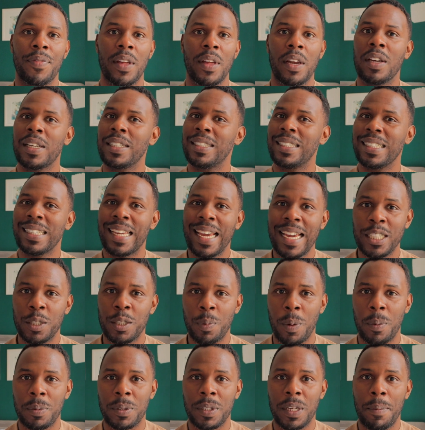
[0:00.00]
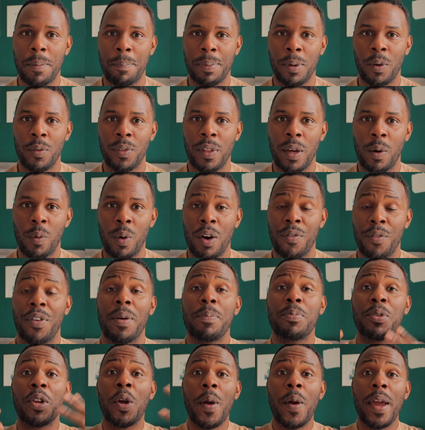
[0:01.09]
they're looking to get into property and build their wealth.
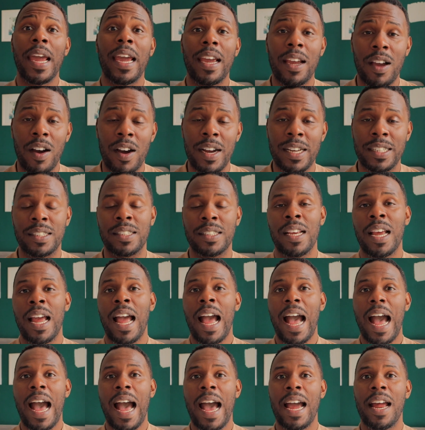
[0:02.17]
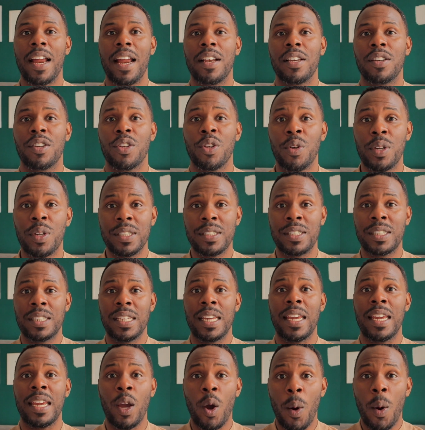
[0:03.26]
I'm doing it, guys, and you can
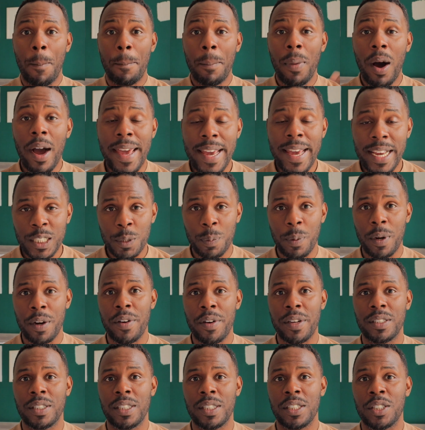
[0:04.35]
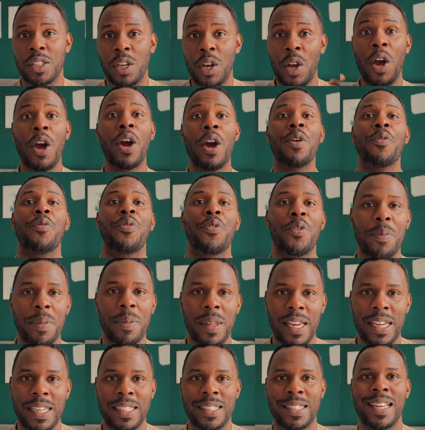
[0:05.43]
see my experiences, learn from
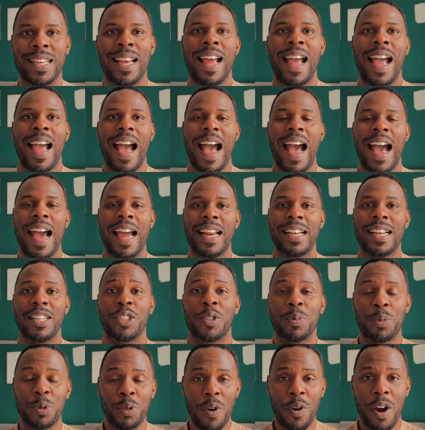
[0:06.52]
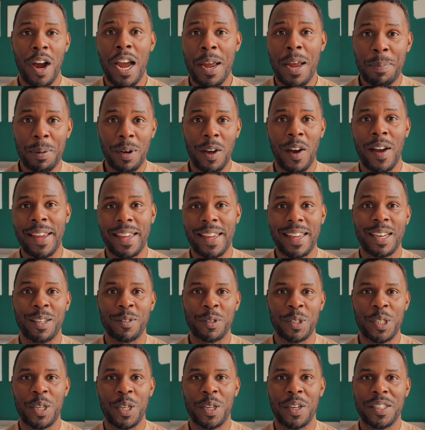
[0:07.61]
these, and subscribe, like, and I'll
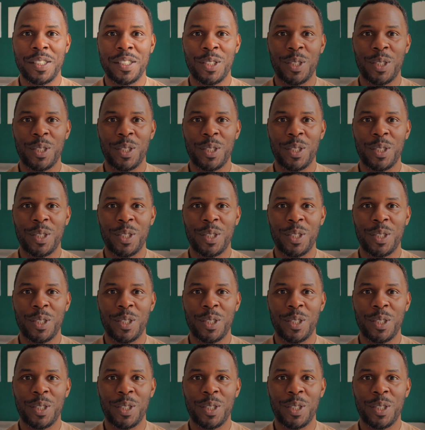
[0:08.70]
see you guys